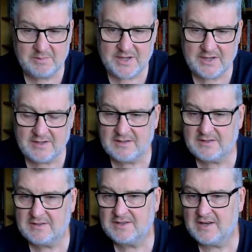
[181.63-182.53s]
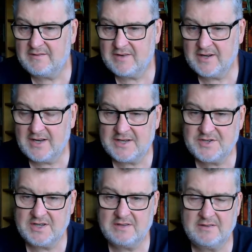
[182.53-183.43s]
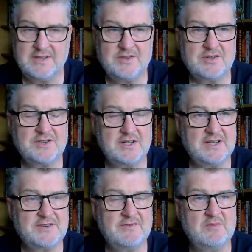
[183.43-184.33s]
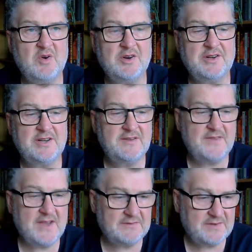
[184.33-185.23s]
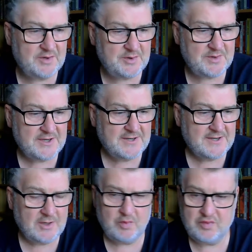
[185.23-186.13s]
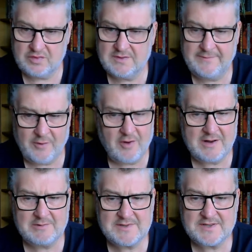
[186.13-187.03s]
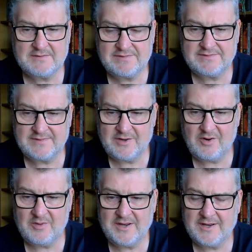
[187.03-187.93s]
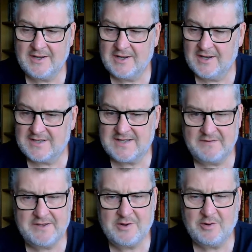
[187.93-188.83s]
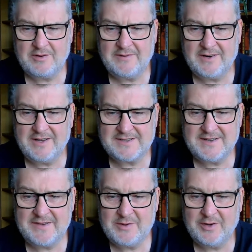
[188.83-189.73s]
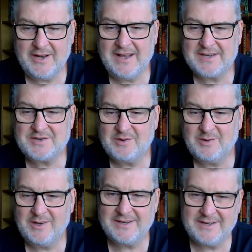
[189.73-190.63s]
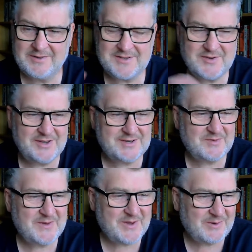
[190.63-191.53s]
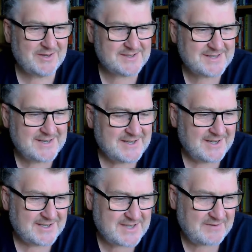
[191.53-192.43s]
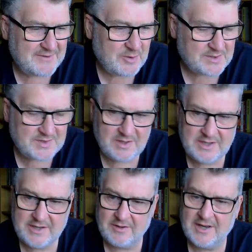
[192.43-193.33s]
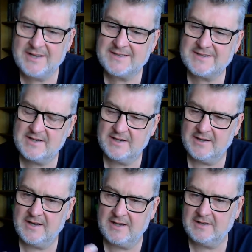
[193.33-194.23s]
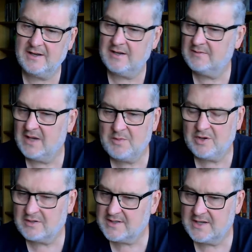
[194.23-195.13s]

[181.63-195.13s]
been delivering a lecture, induction lecture, in the morning and in the afternoon. 4 hours. Do you know what I mean? That's heavy going in lecturer world. I know it's not in some of your worlds. That's heavy going. So and I'm not.